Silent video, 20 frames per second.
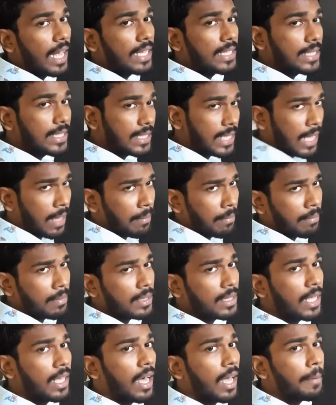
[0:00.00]

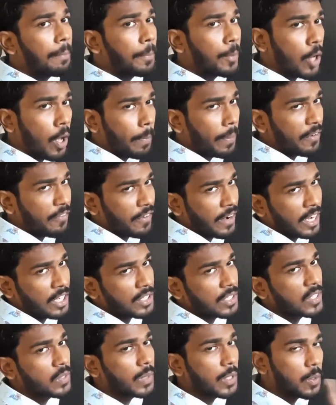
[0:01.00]
same, they are proper
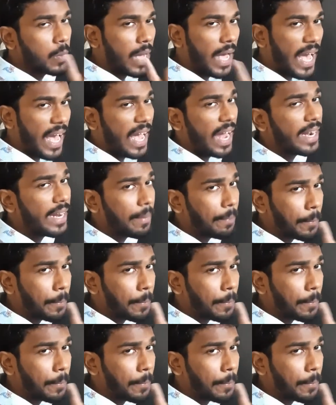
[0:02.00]
fractions. When you add a